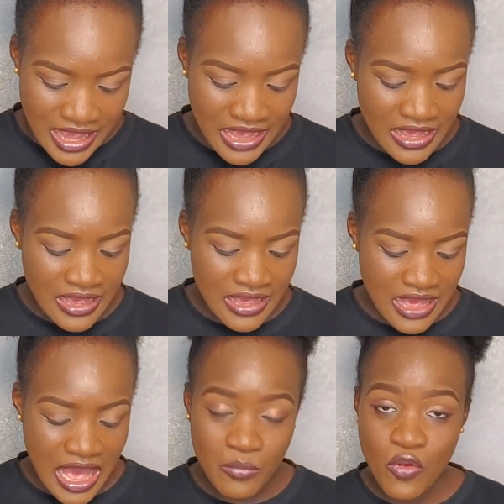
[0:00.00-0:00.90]

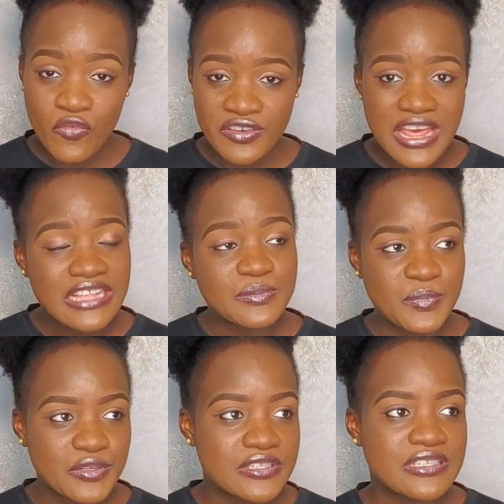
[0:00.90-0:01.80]
I'm over that,
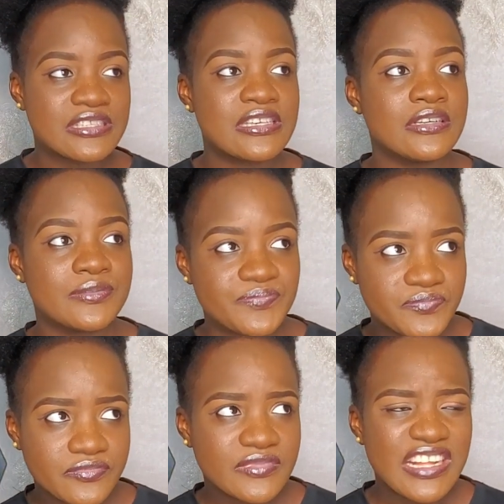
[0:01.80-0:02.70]
but still,
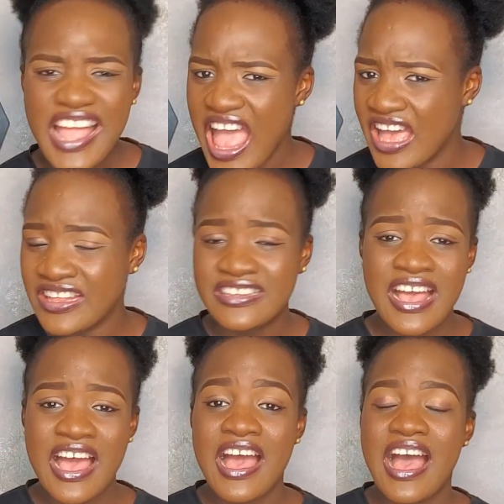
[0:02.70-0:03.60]

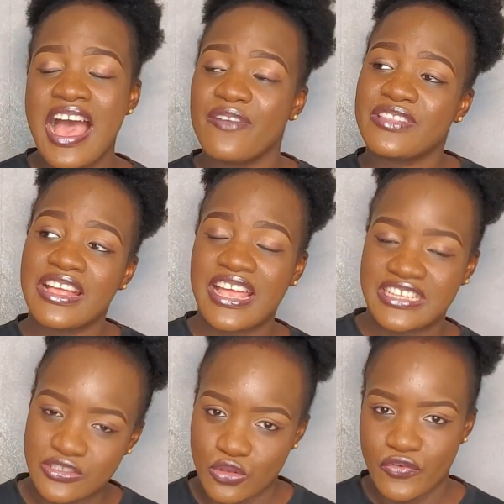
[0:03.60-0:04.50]
after
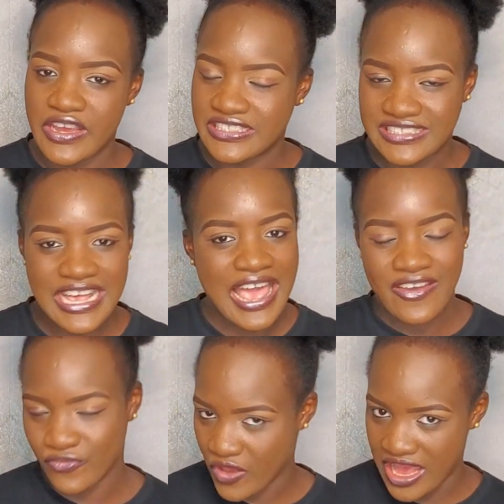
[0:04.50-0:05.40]
getting over it, I
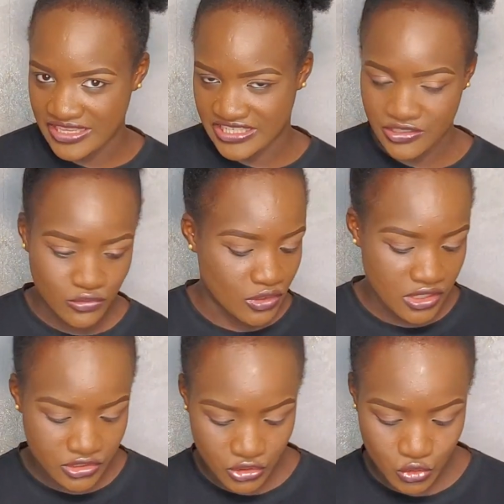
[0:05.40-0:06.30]
have not had a chance to
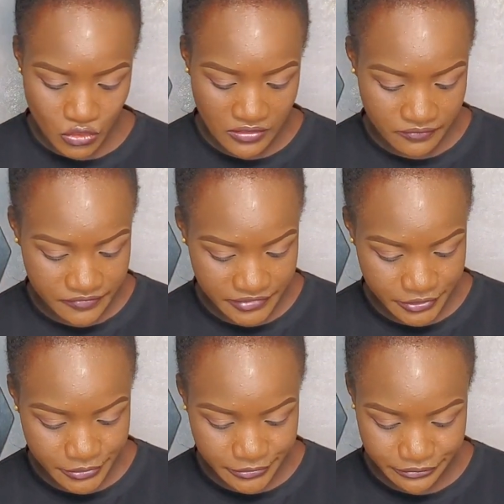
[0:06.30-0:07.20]
learn to swim.
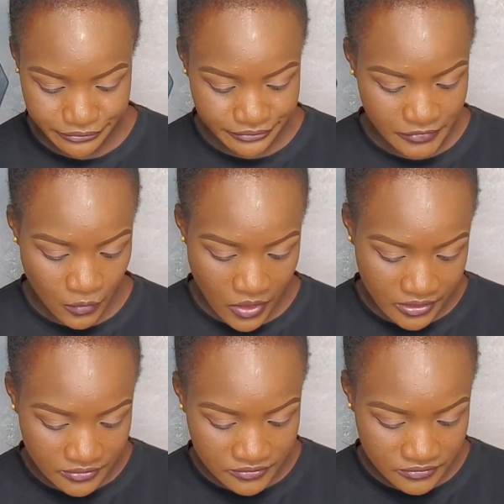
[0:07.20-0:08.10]
So,
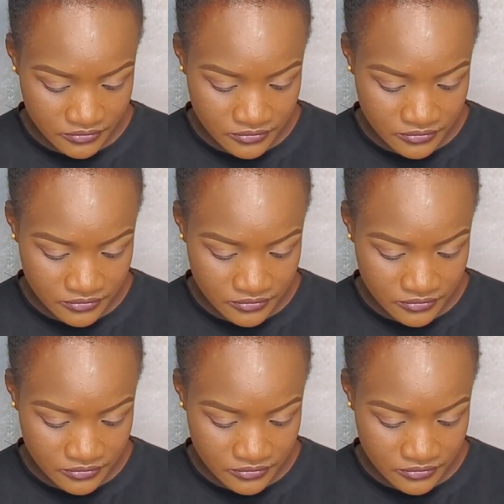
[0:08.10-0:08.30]
well,